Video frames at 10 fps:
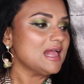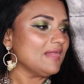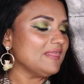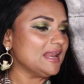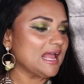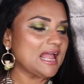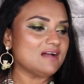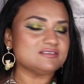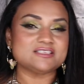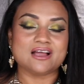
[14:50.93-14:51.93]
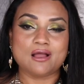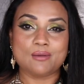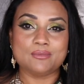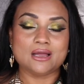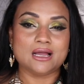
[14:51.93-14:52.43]
and then I have
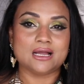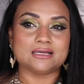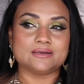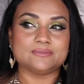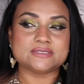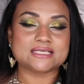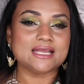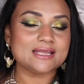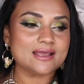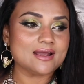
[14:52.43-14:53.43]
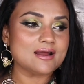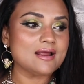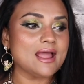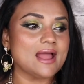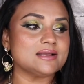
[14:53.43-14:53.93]
some um, skincare
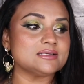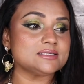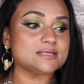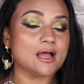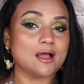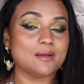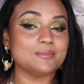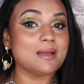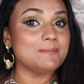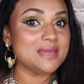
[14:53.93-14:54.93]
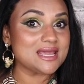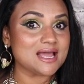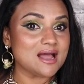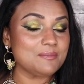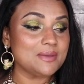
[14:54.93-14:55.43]
and some
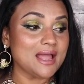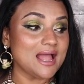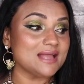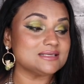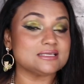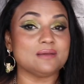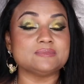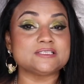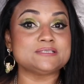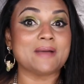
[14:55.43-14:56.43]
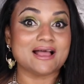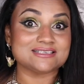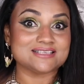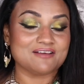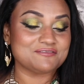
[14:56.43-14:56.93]
makeup and some spa
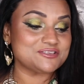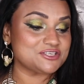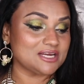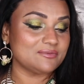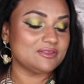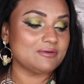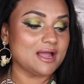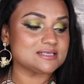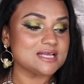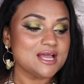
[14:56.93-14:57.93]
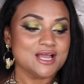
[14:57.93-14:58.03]
stuff to share with you guys.